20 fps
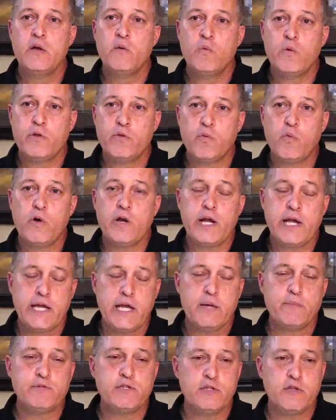with what I
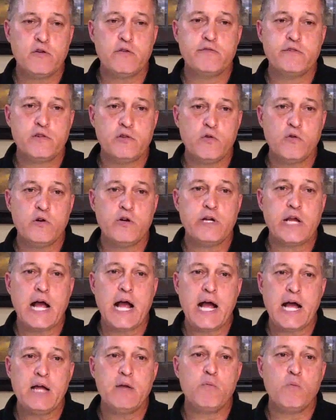came to know of the Lord,
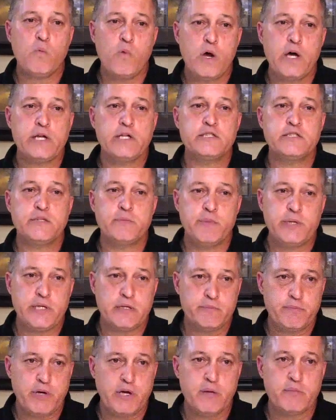I wanted to be
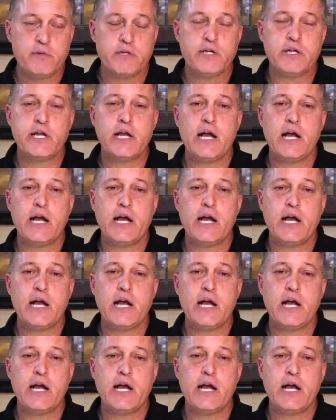in public.